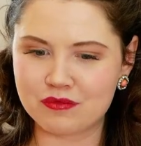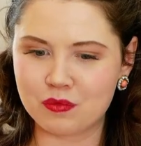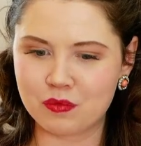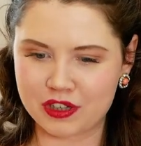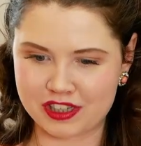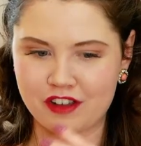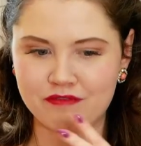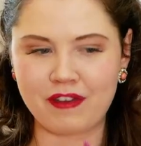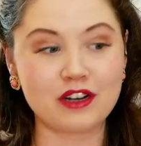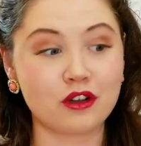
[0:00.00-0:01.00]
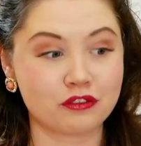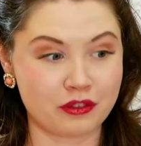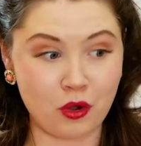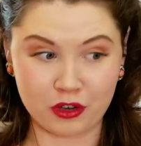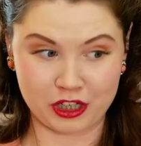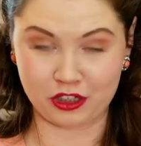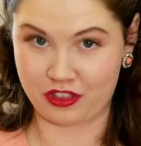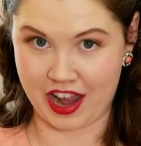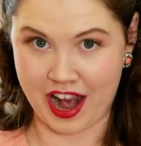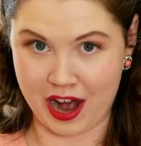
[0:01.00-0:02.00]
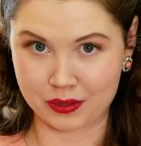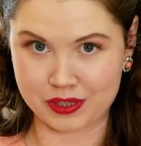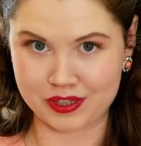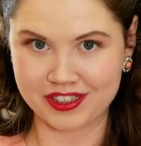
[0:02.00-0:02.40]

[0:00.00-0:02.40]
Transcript: once I've paid off the mortgage on that house,